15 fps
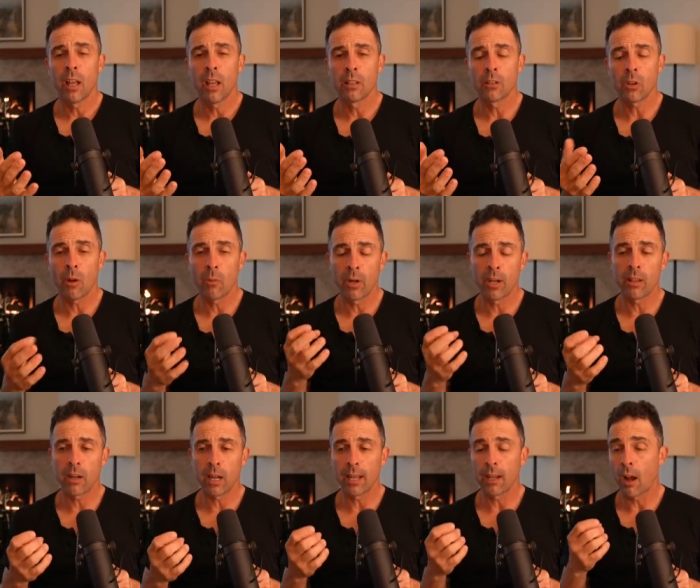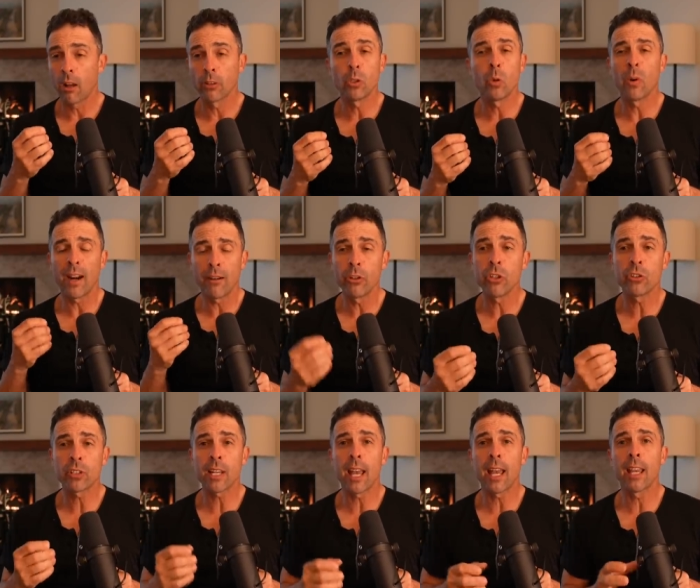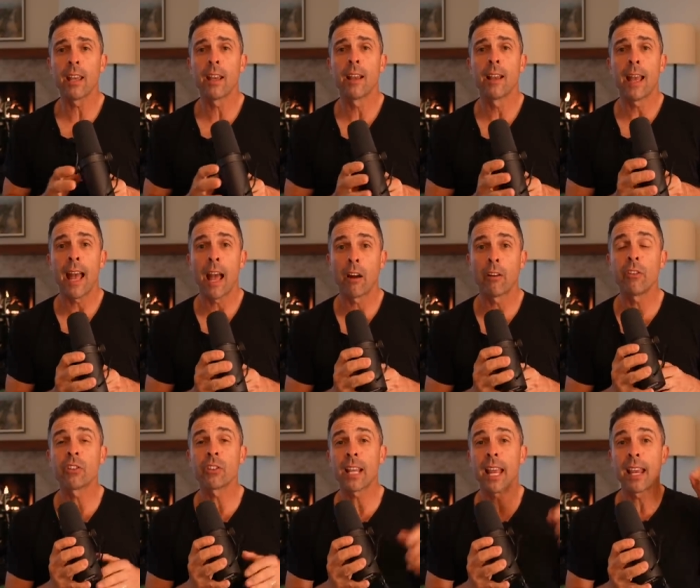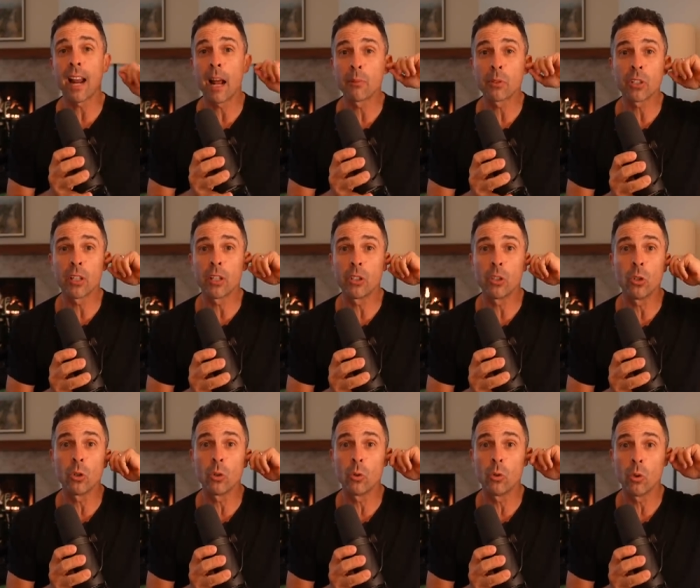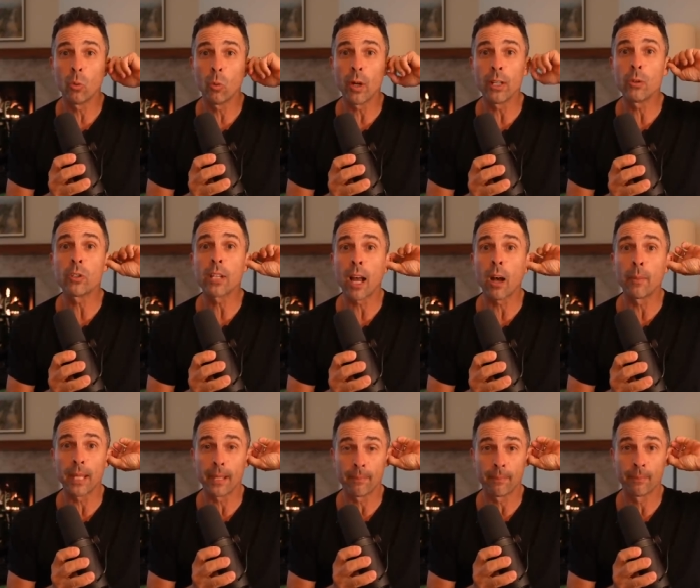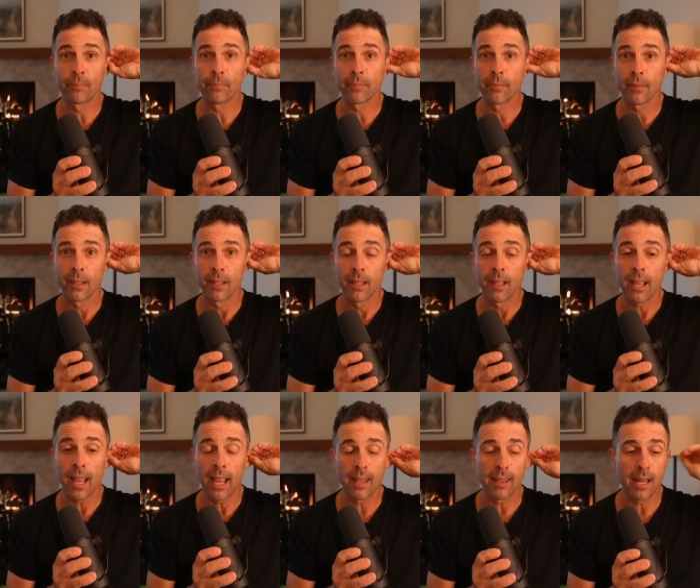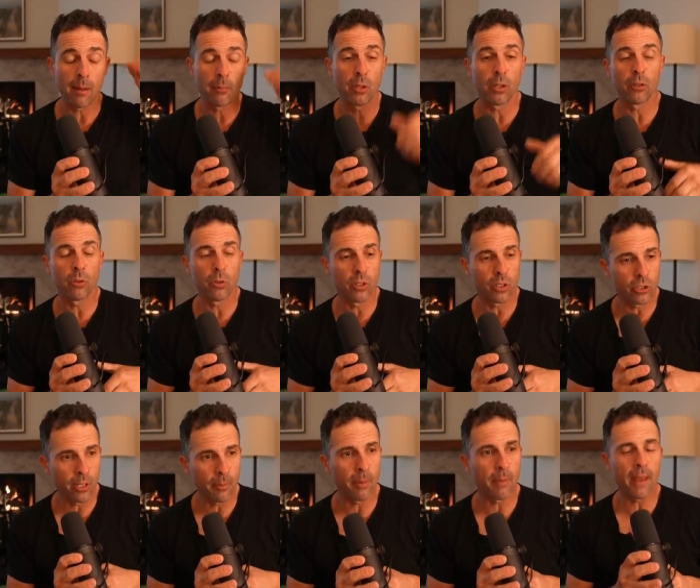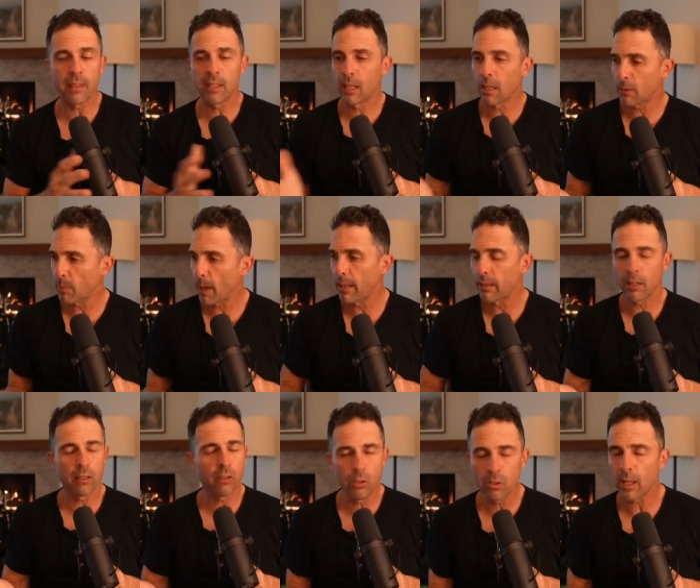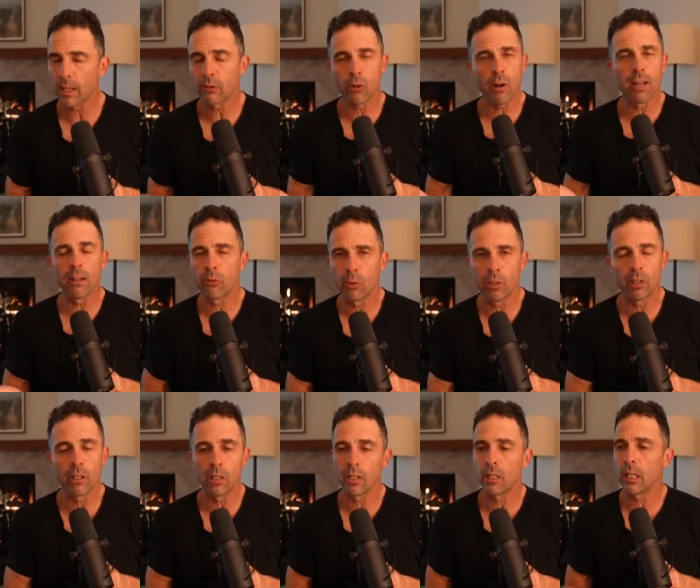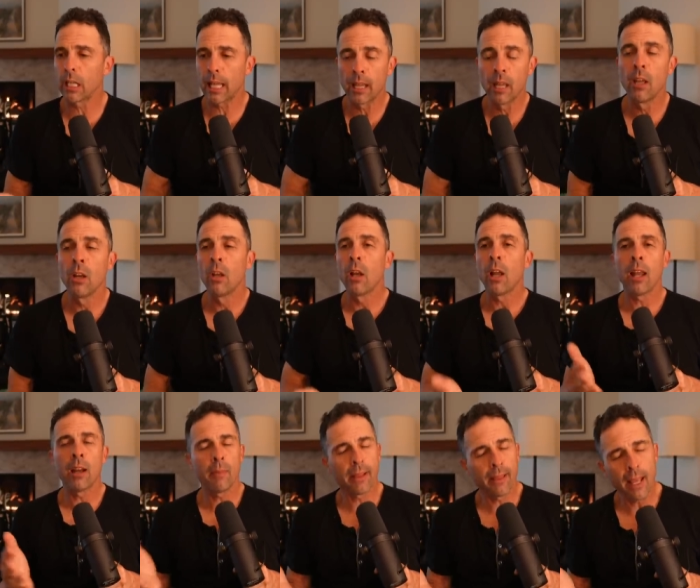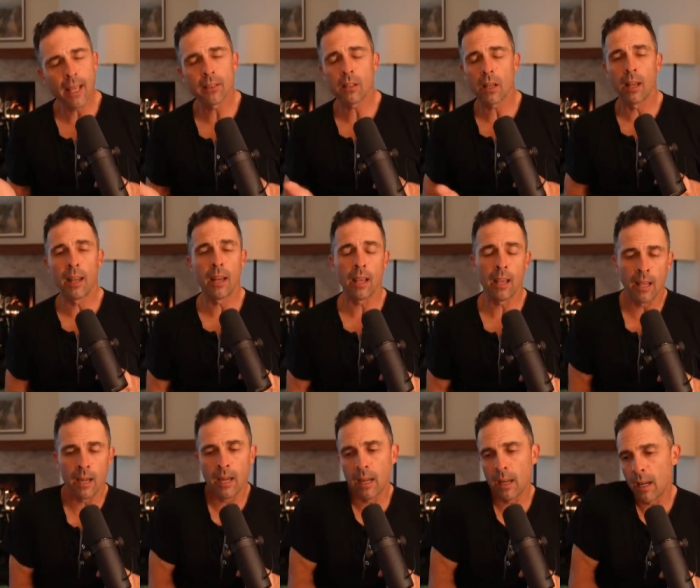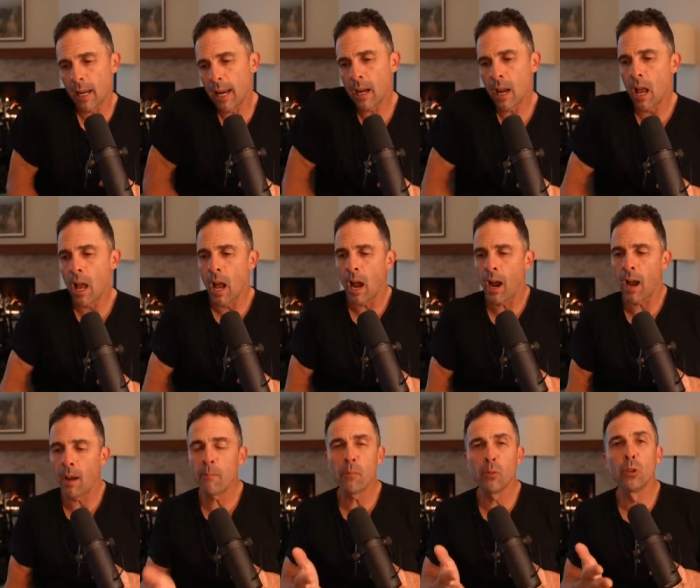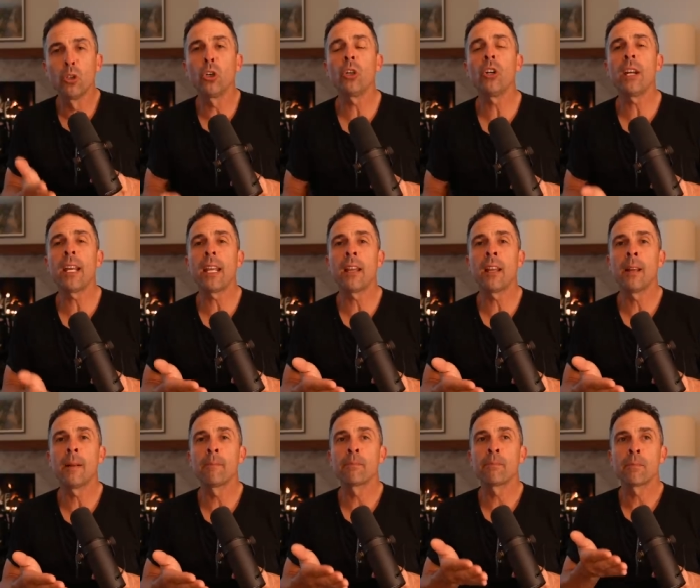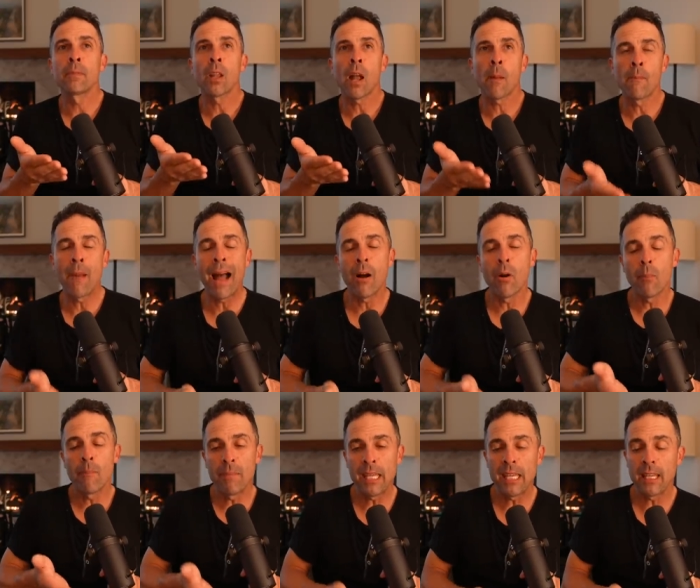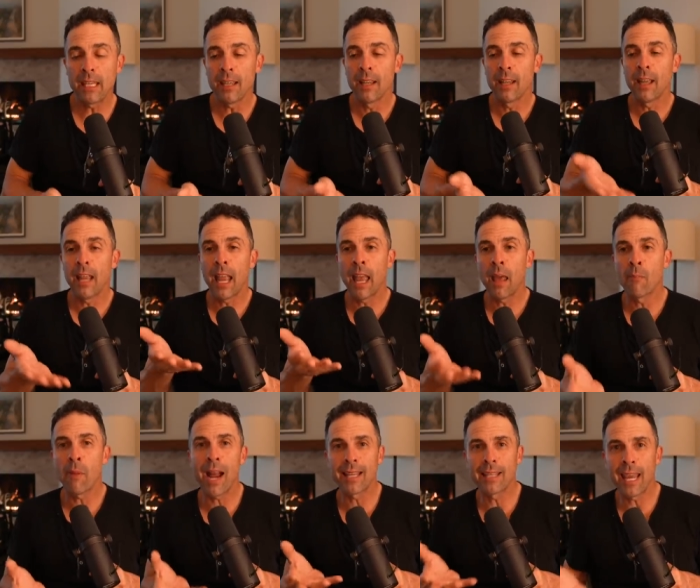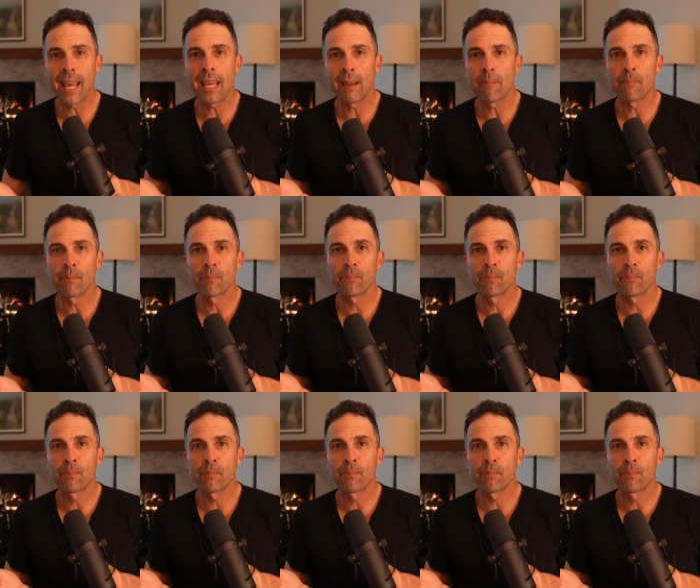And so I went in there like, I'll do whatever you say, however you say it, I'm just gonna do what you tell me. And then I'm doing this chipping method. He comes by, he's like, dude, that's great. You're really good. Like, and I'm like, thanks. And, and then I'm learning about me and my game.